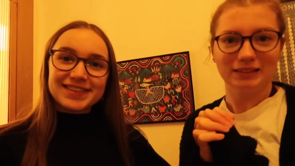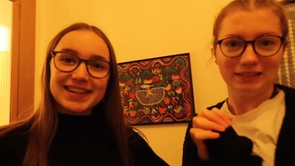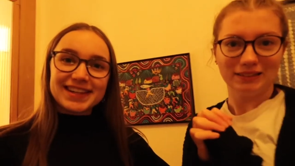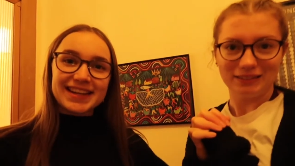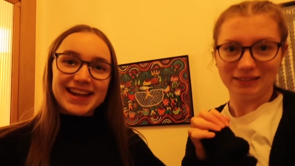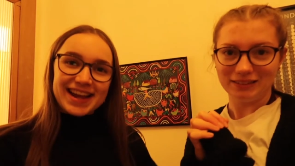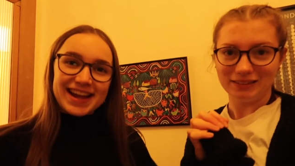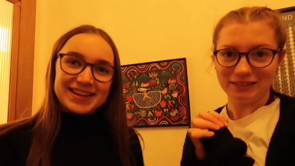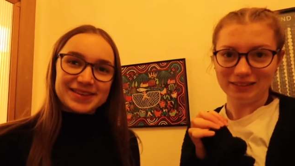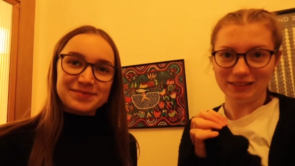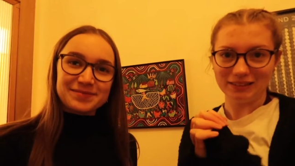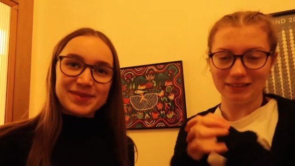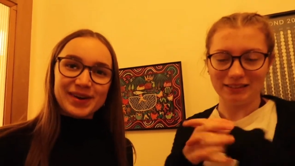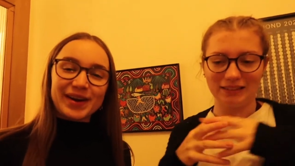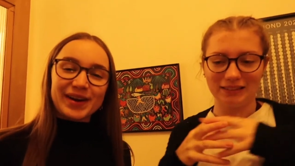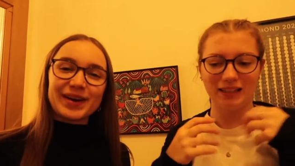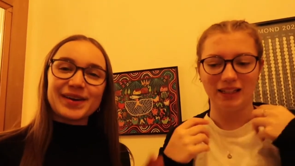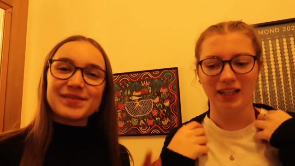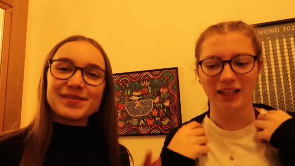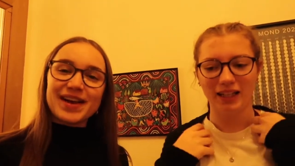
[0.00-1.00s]
Speaker 1: In
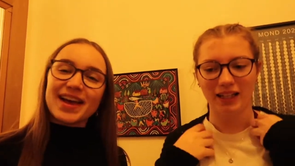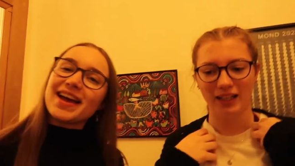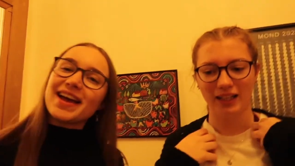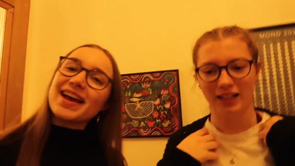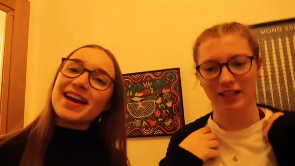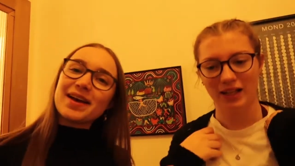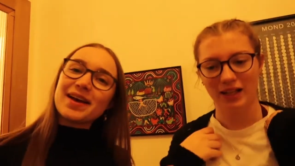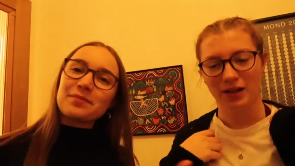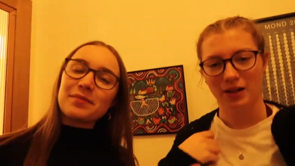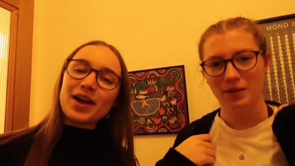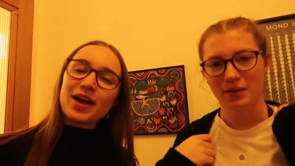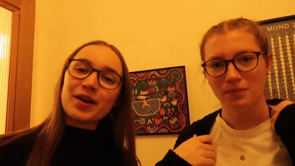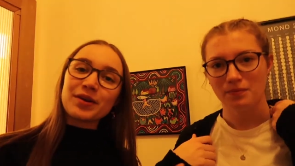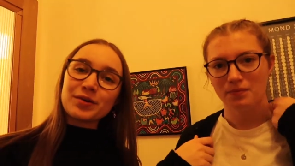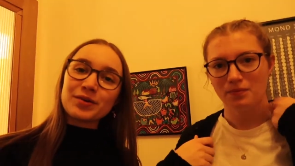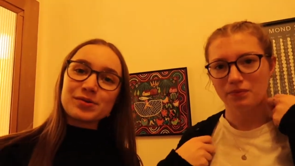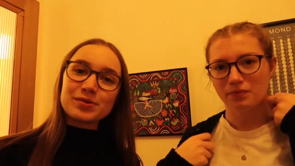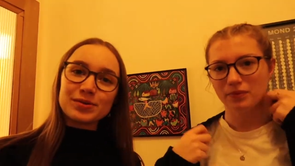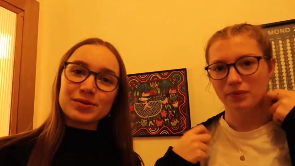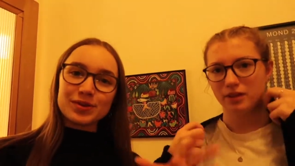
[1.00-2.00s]
Edinburgh, we're here in my
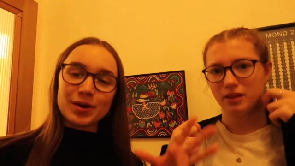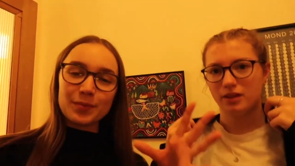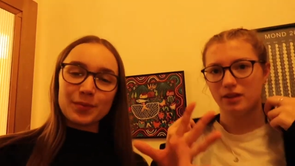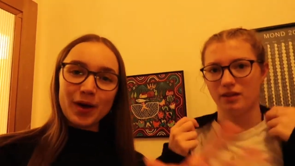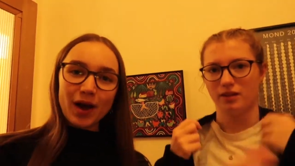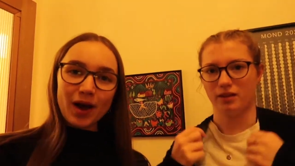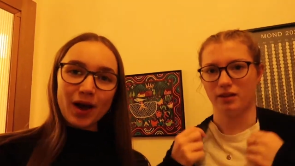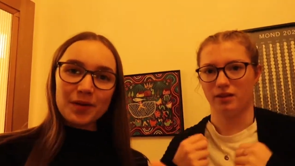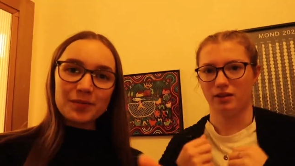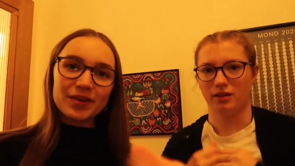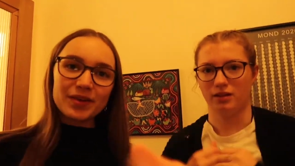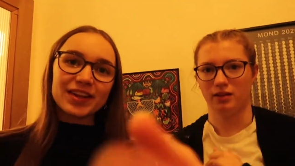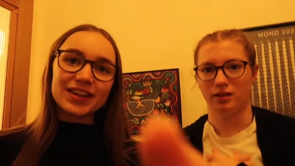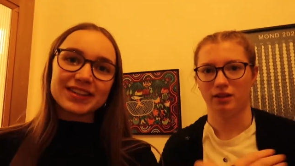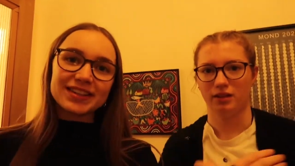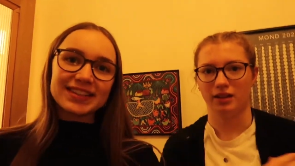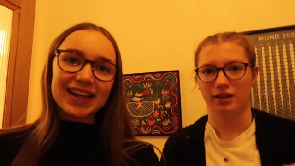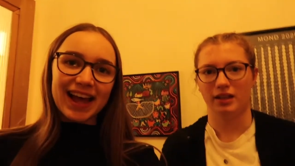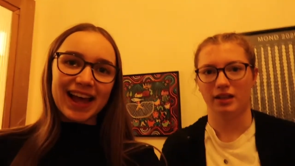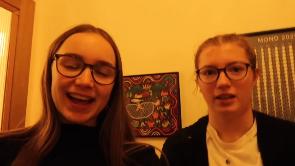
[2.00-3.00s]
uncle's
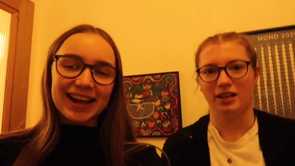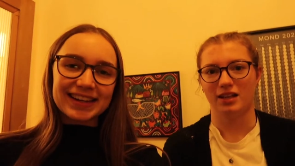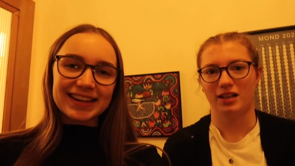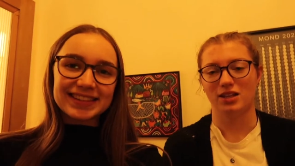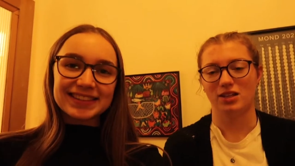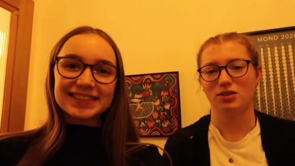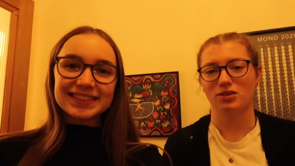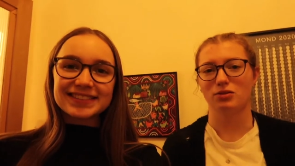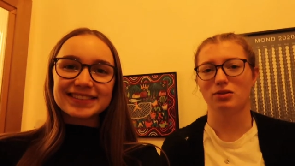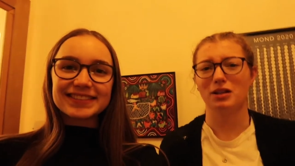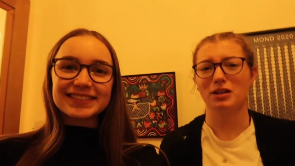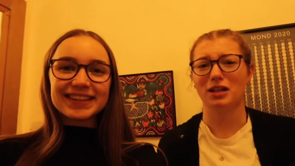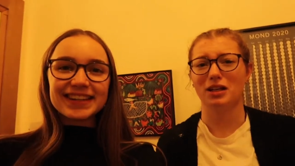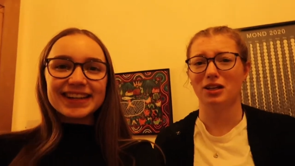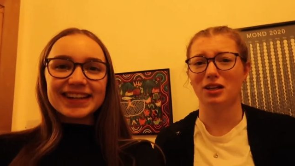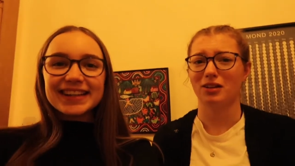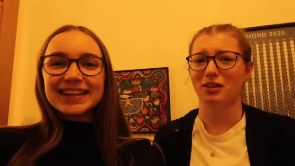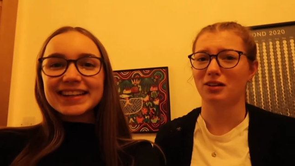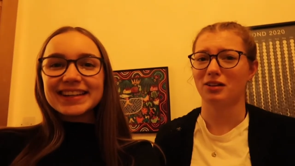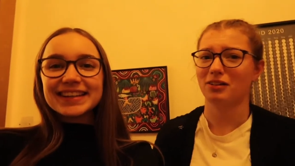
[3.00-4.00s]
apartment, and it's
Speaker 2: really,
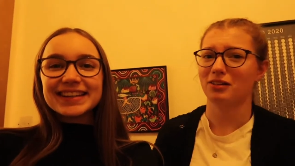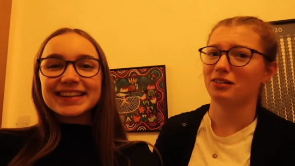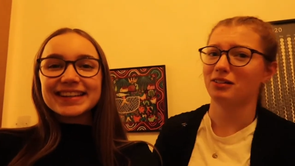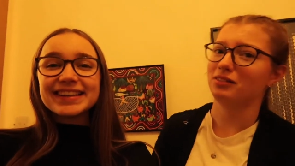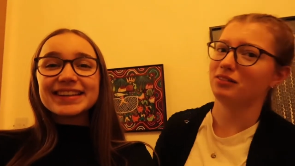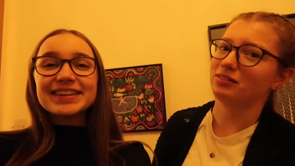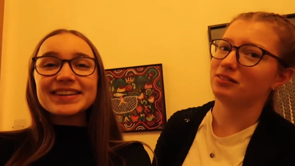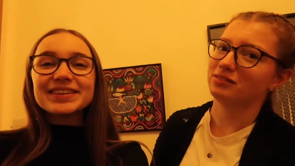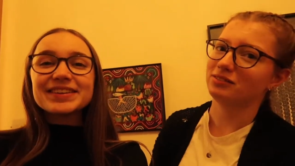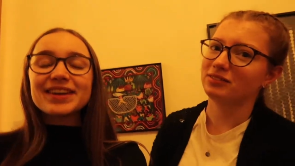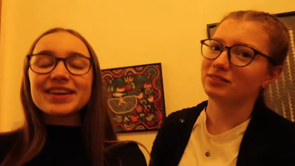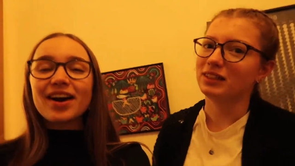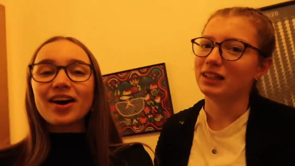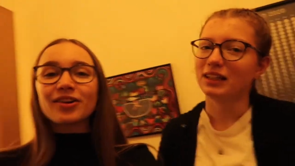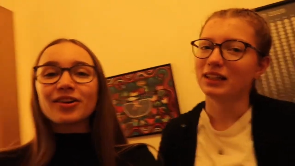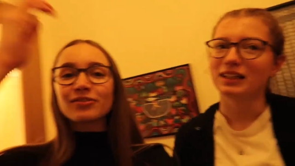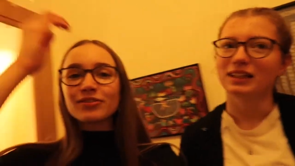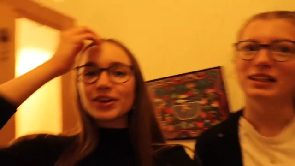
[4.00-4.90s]
really cute.
Speaker 1: Our